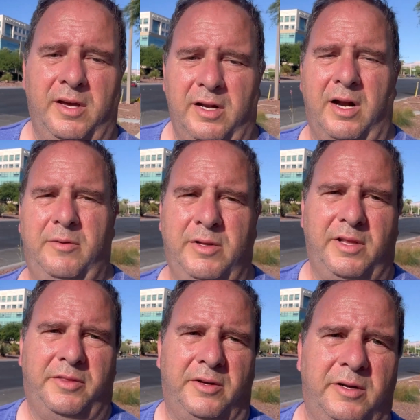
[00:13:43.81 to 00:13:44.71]
And I
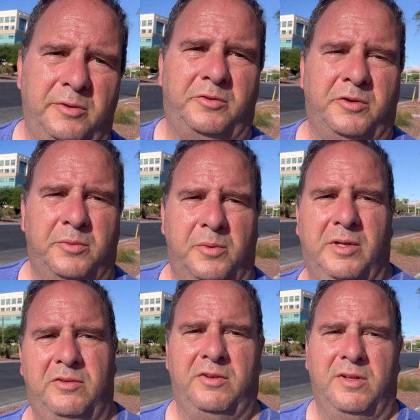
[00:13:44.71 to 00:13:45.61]
really thought it was a
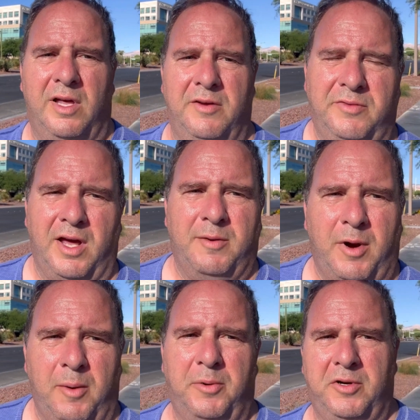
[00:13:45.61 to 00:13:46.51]
once in a lifetime
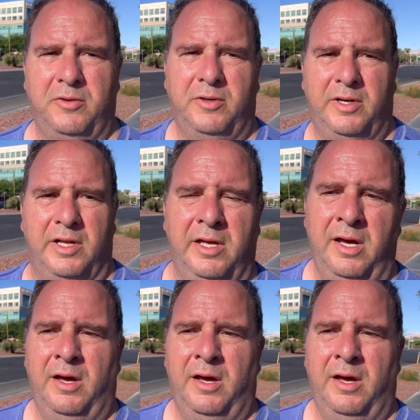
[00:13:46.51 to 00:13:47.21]
opportunity.